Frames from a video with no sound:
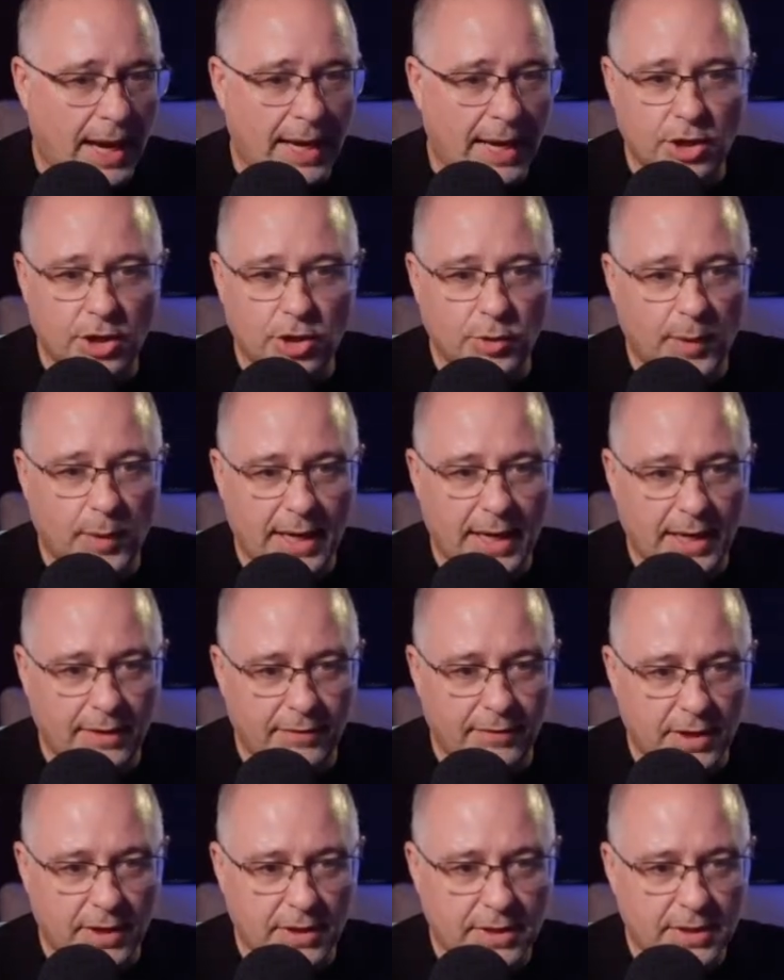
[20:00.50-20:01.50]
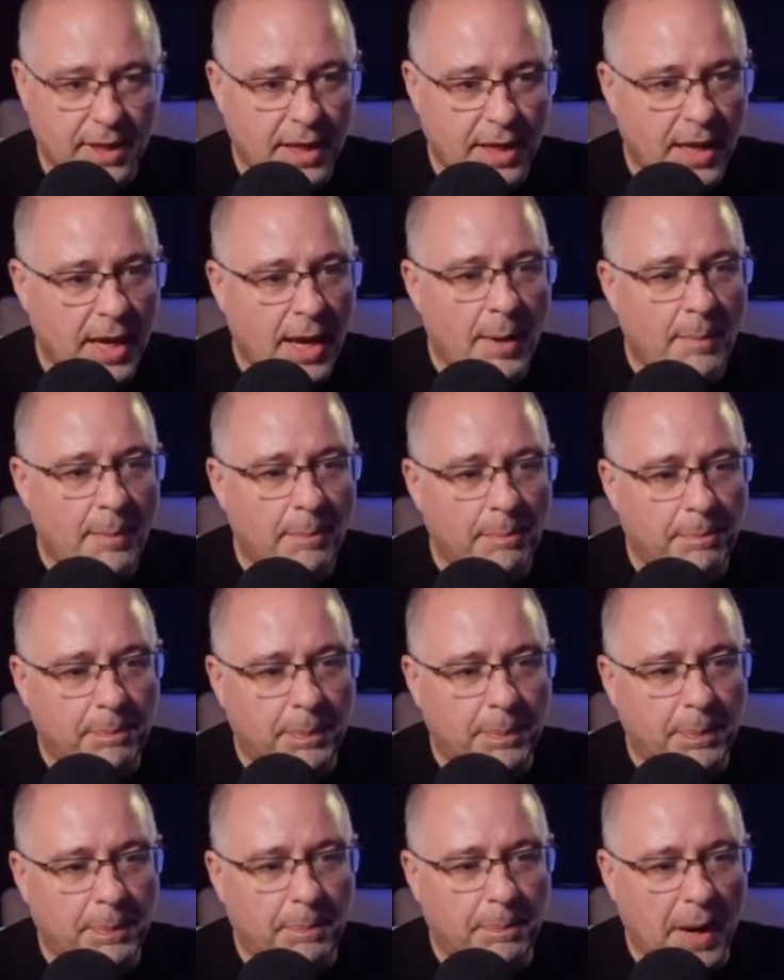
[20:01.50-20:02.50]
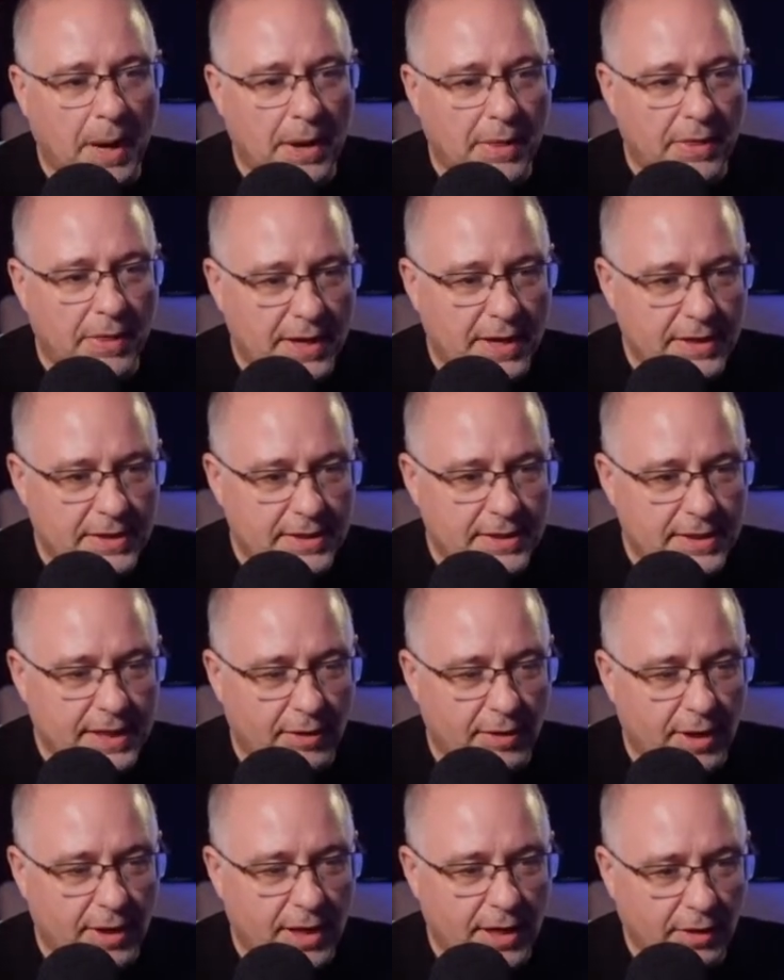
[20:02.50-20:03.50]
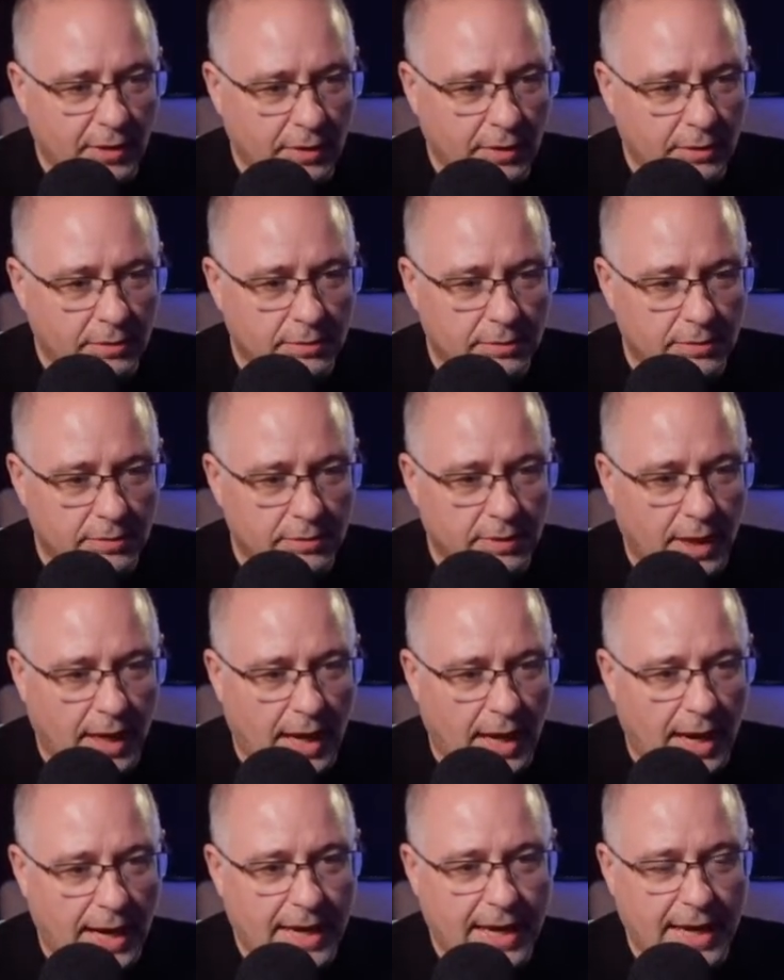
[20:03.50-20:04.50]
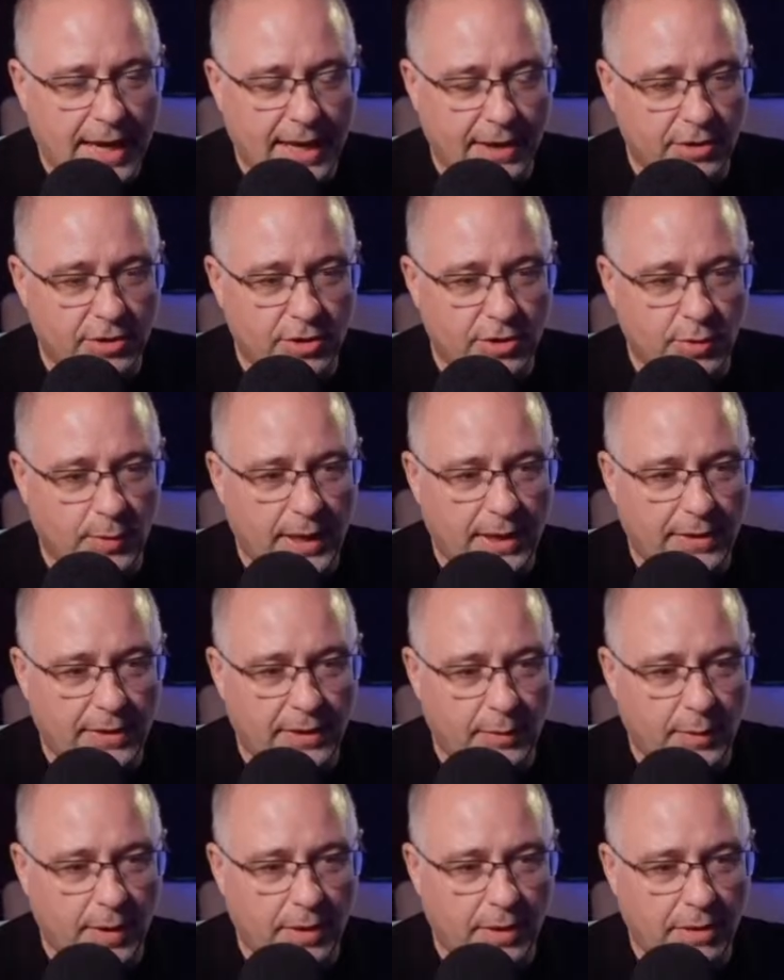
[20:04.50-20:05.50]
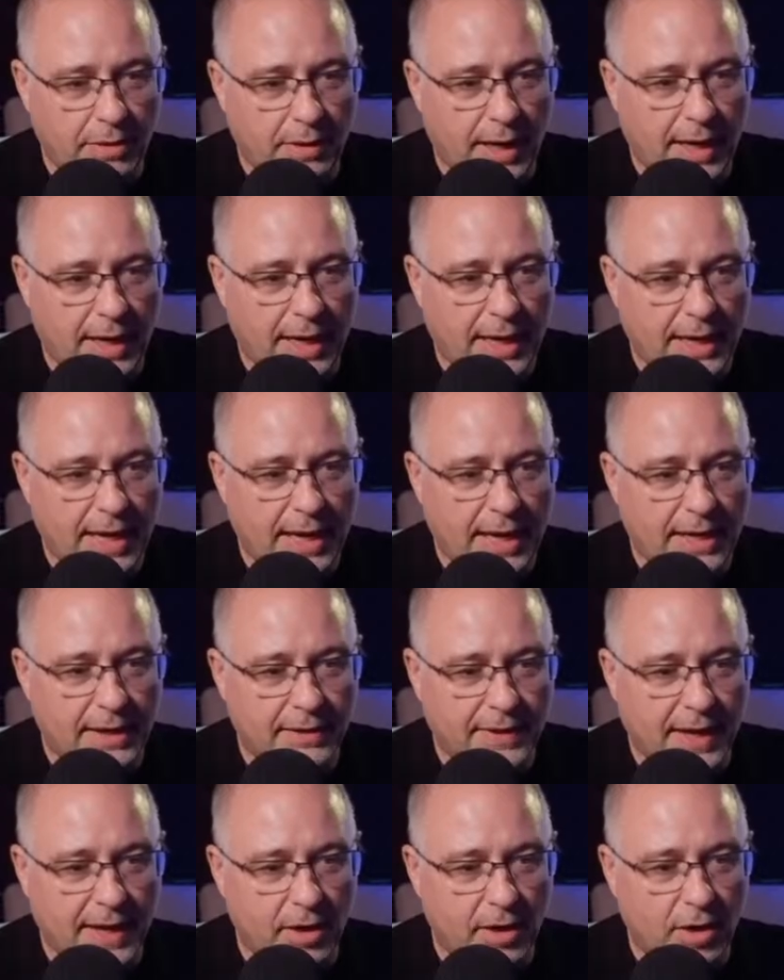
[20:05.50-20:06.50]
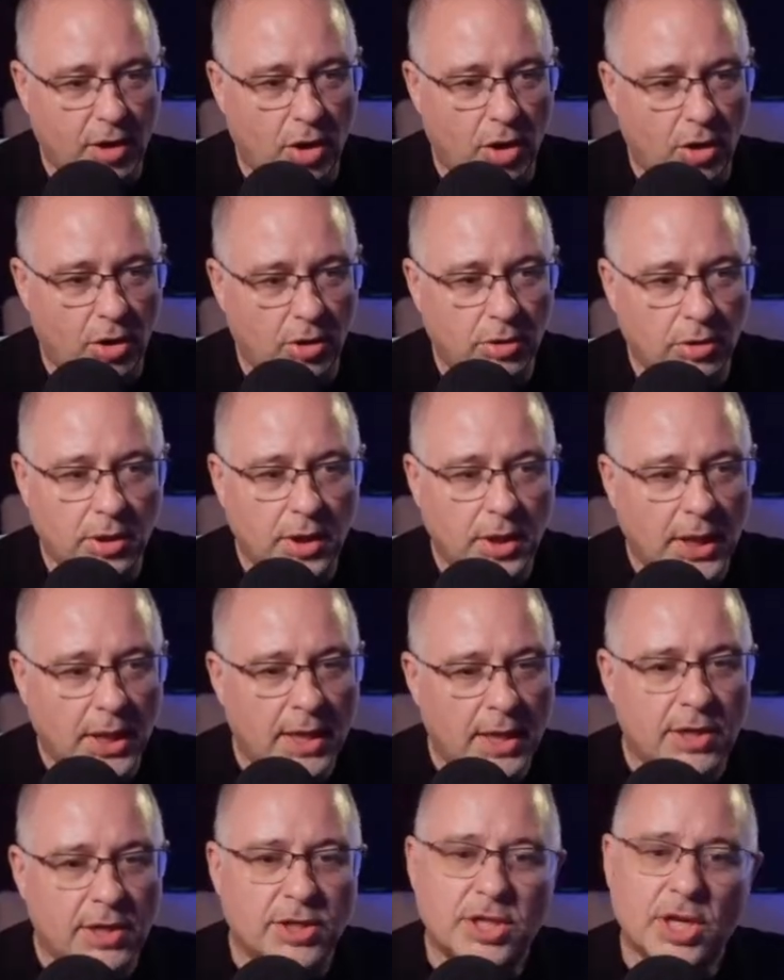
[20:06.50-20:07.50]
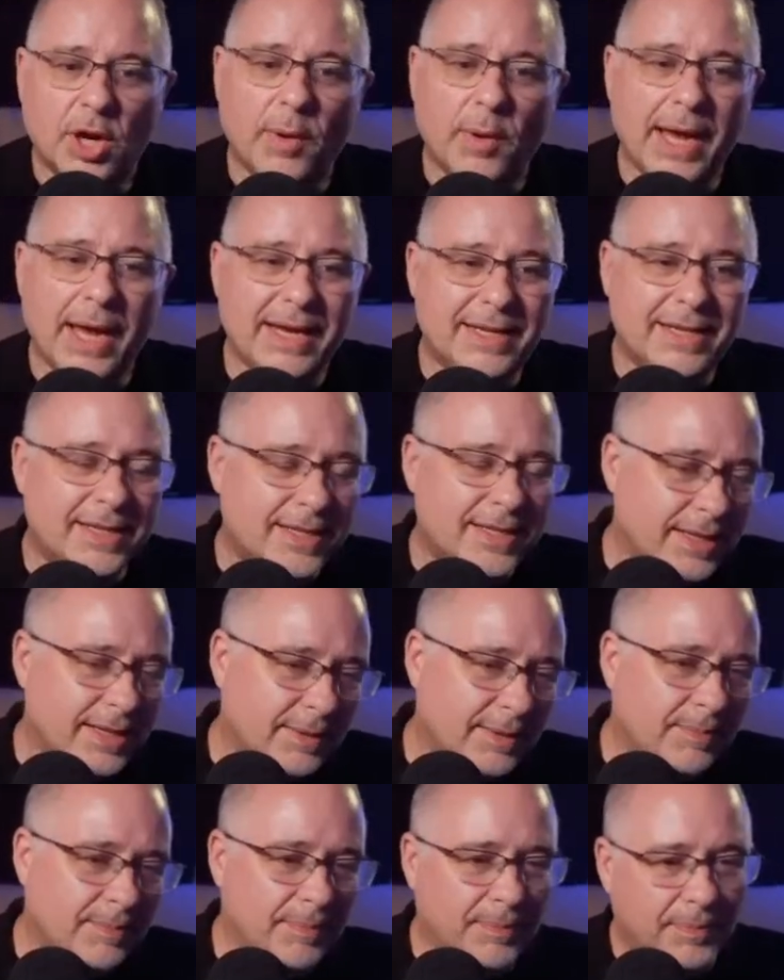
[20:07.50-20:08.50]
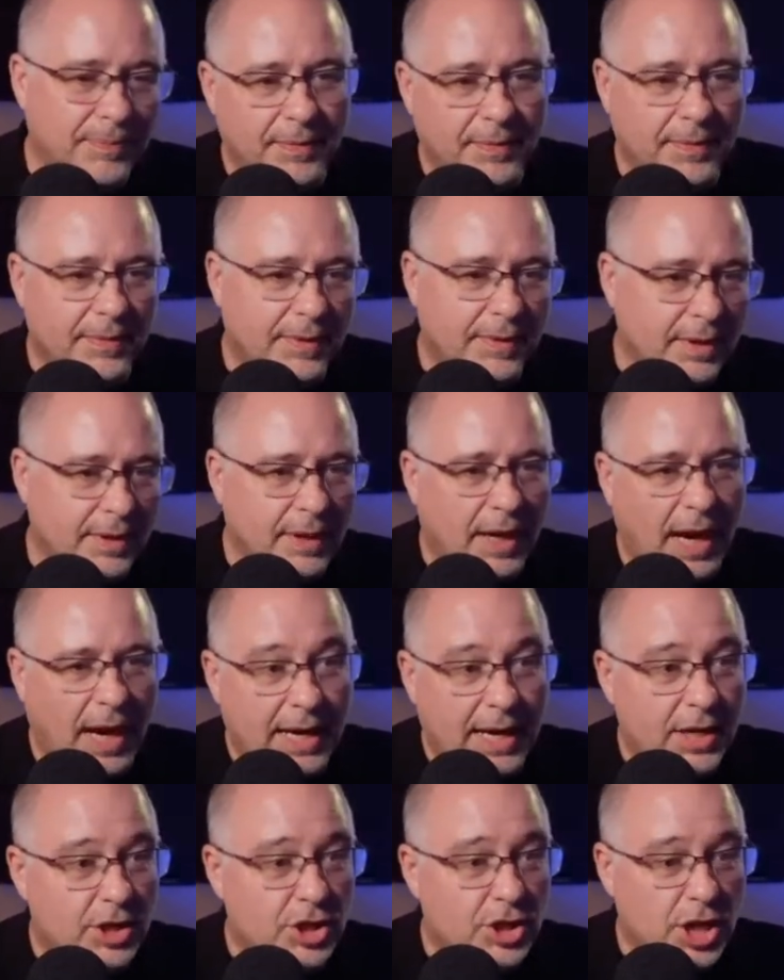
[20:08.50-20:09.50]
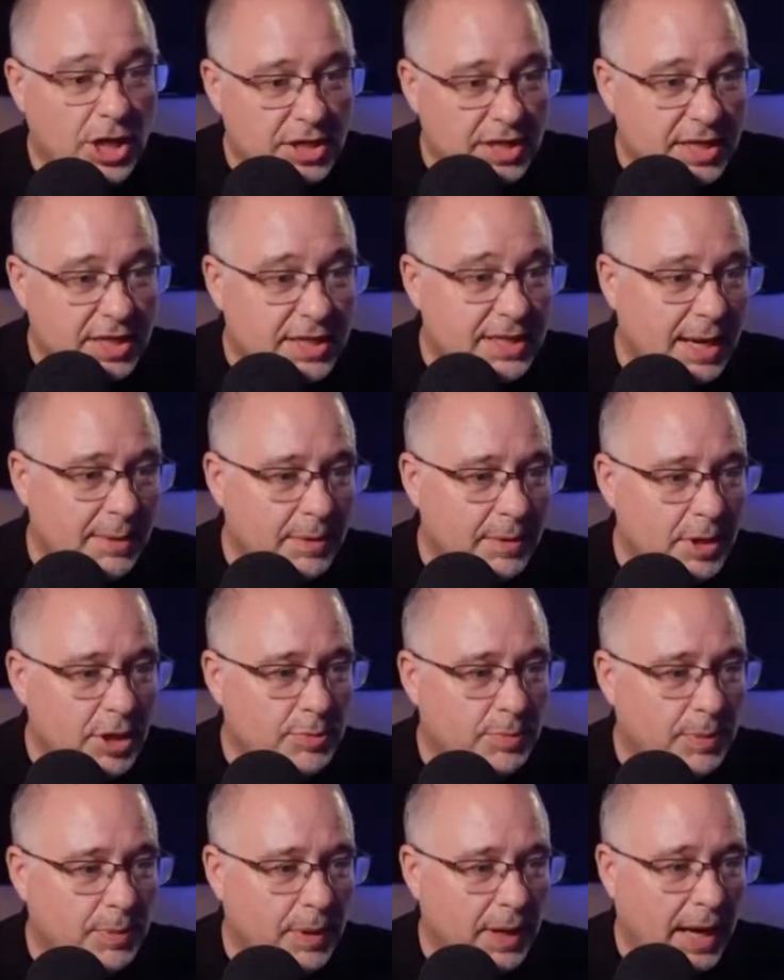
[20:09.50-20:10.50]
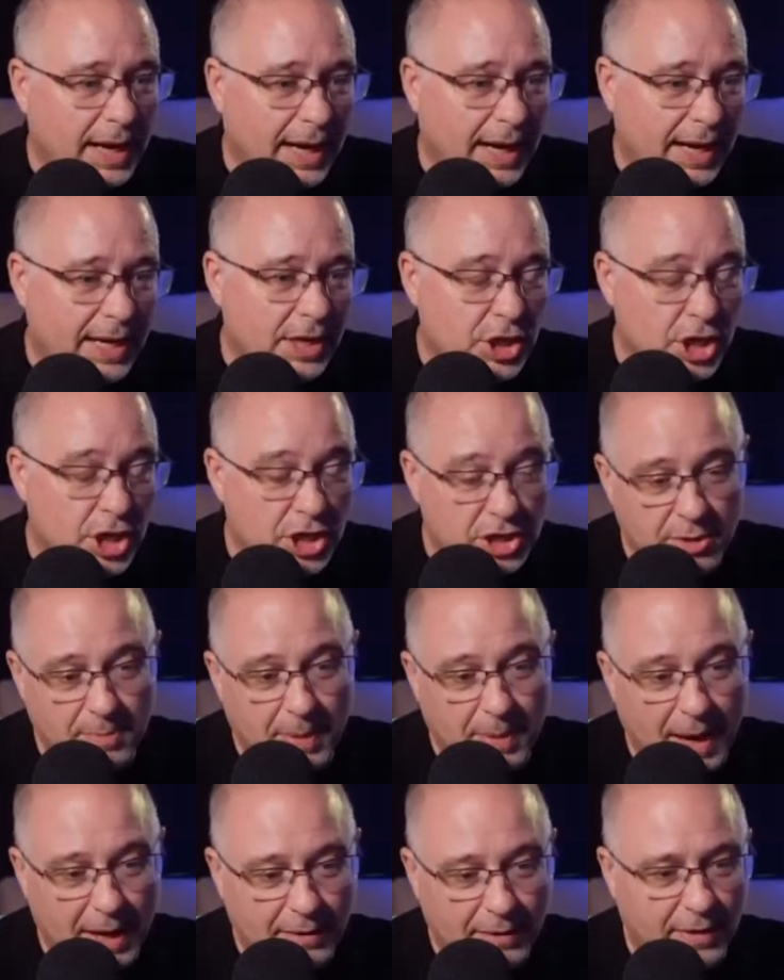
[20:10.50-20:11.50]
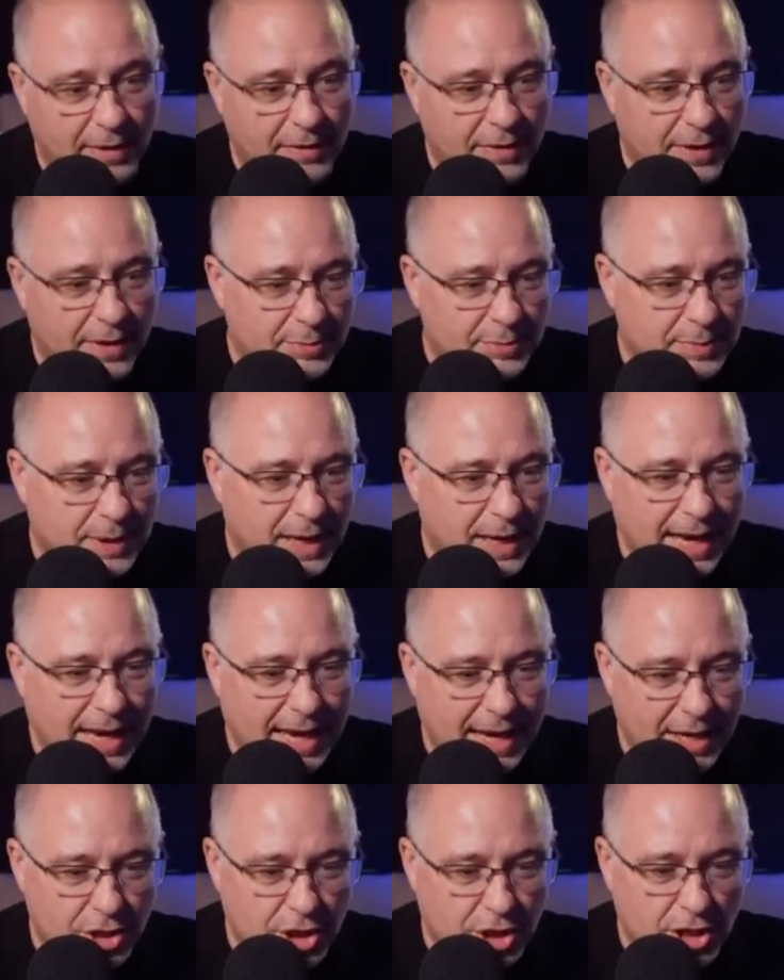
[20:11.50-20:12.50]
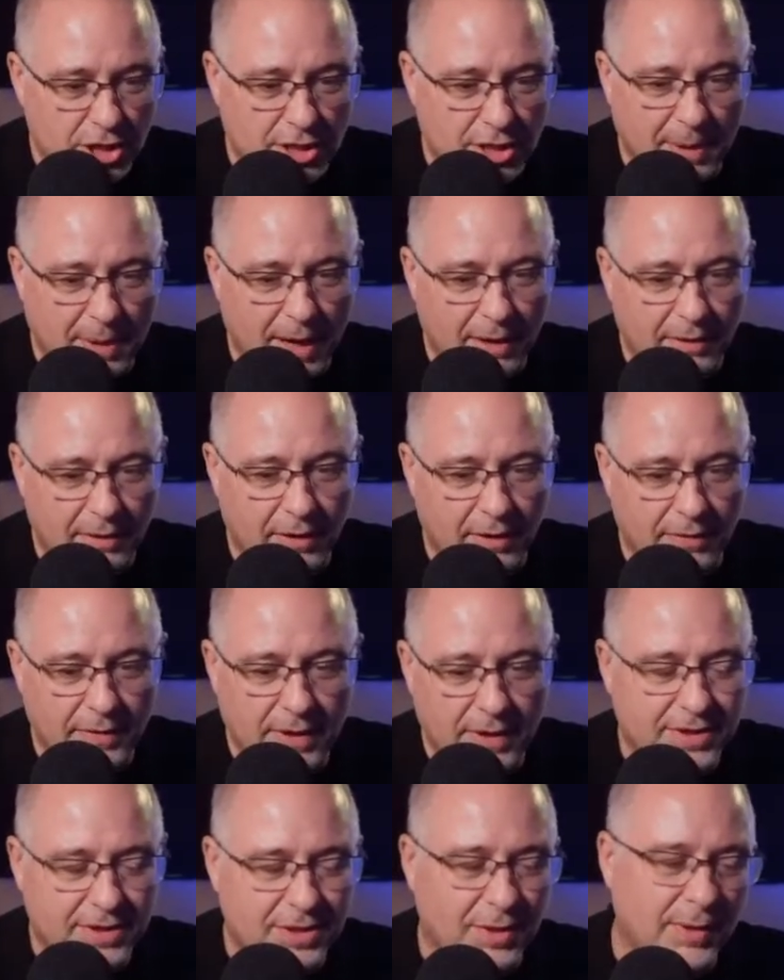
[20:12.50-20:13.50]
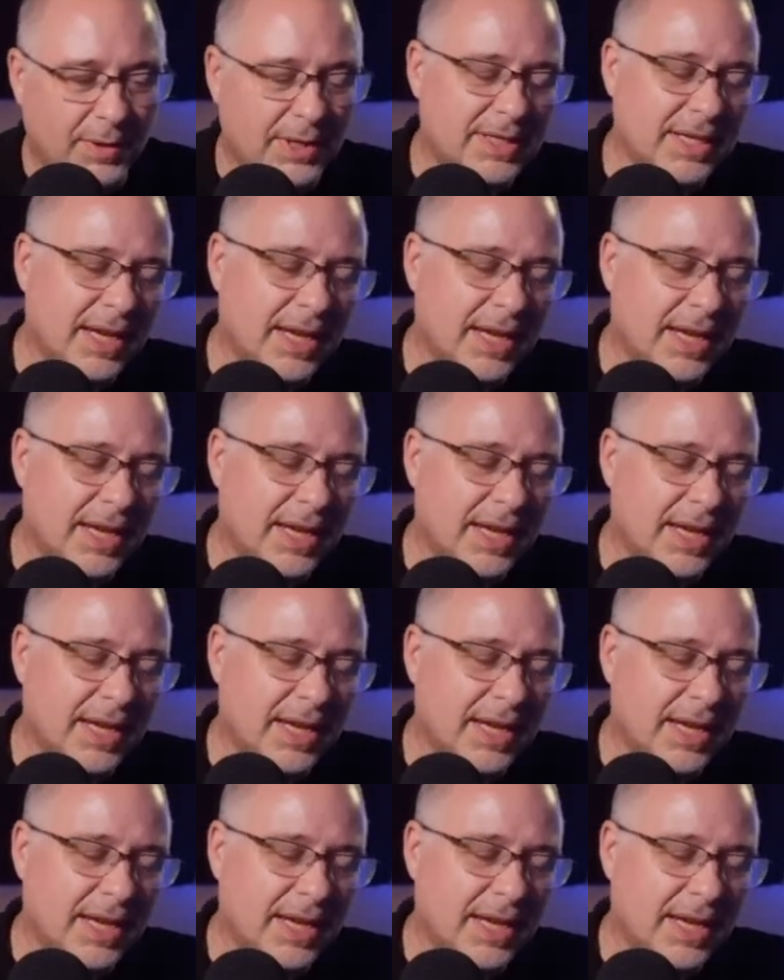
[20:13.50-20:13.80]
can do any of this. But this down here, I can't do anything with. I can't edit that at all. So I could change this image, and I can change the background of this, but I can't change the background of these. So it's